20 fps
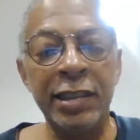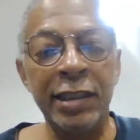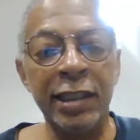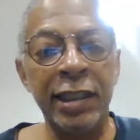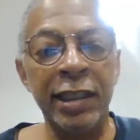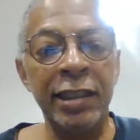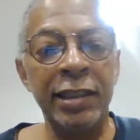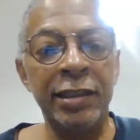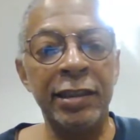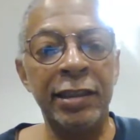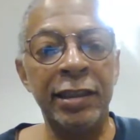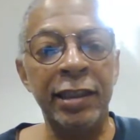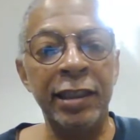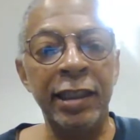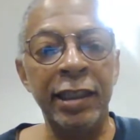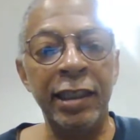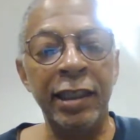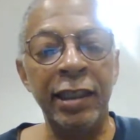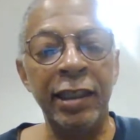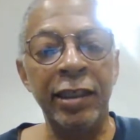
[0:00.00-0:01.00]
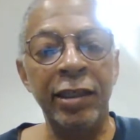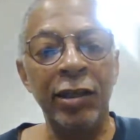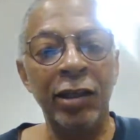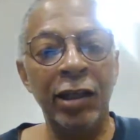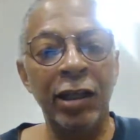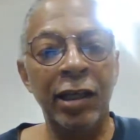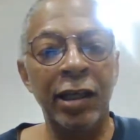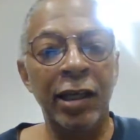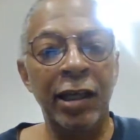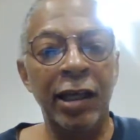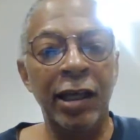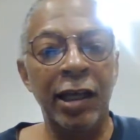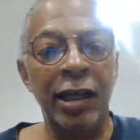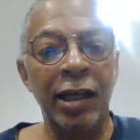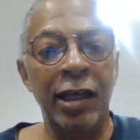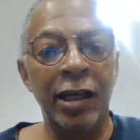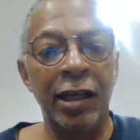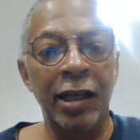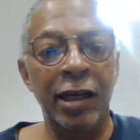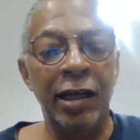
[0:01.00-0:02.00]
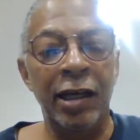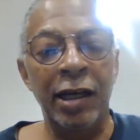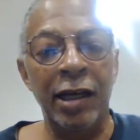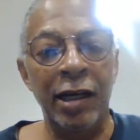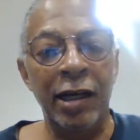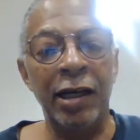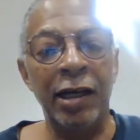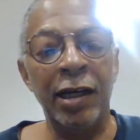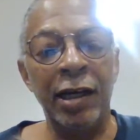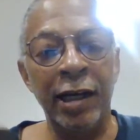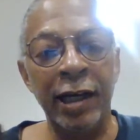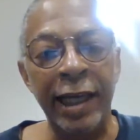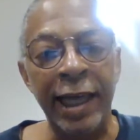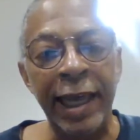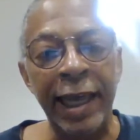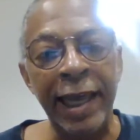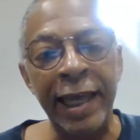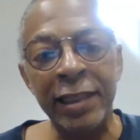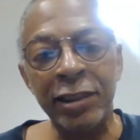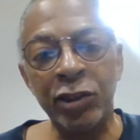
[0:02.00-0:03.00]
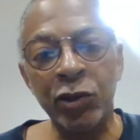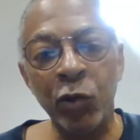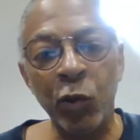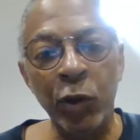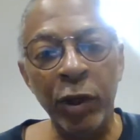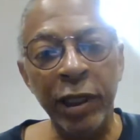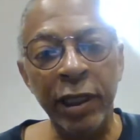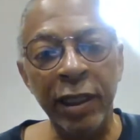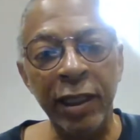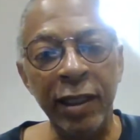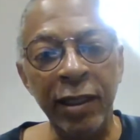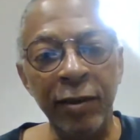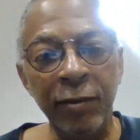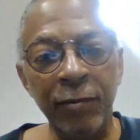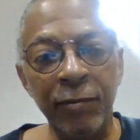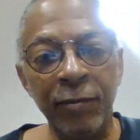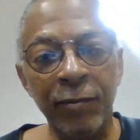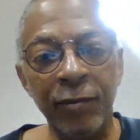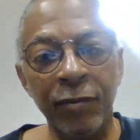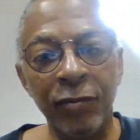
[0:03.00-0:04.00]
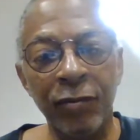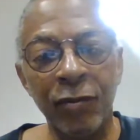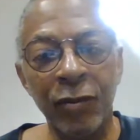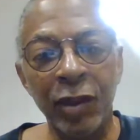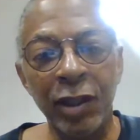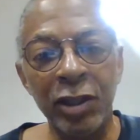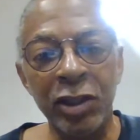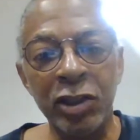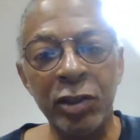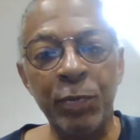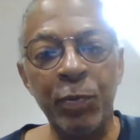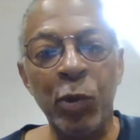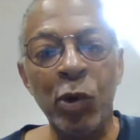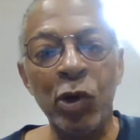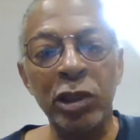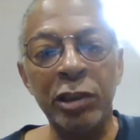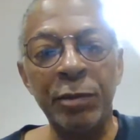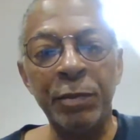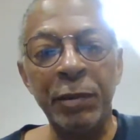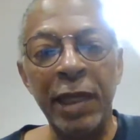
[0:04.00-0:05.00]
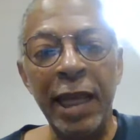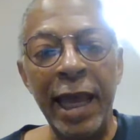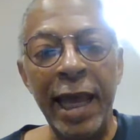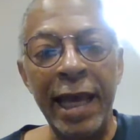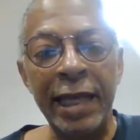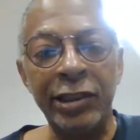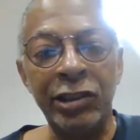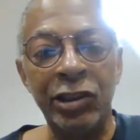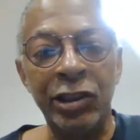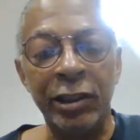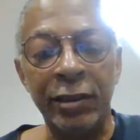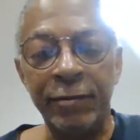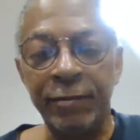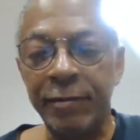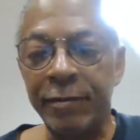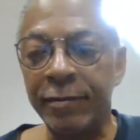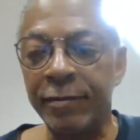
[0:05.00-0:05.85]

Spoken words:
is the S-Wing Sportsman hatchet.